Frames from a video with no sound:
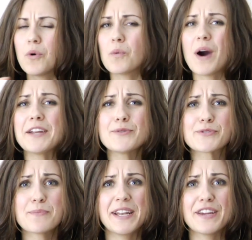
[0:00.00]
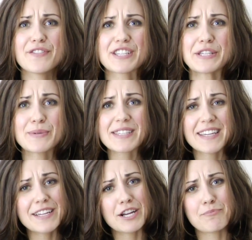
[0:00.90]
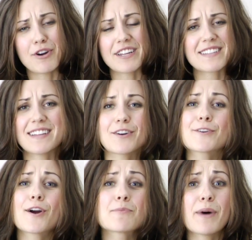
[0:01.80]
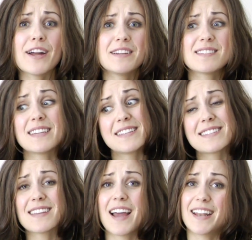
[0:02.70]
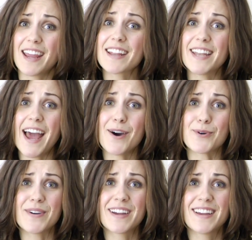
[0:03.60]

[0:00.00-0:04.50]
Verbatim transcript: why do so many of us use skincare products that hurt our bodies inside and out?